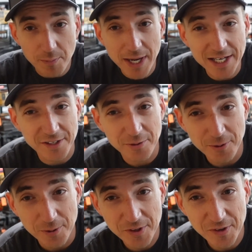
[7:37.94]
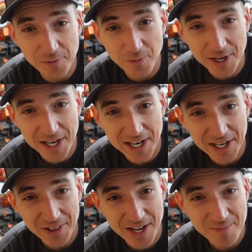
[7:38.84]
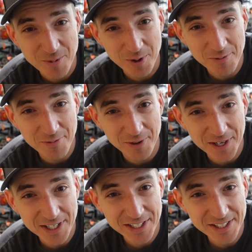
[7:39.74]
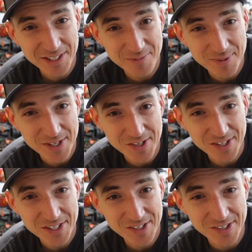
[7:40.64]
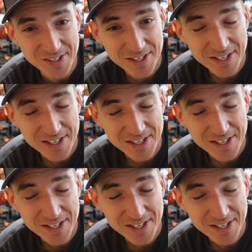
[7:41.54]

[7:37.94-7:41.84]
back to the roots when I had a lot more fun in business.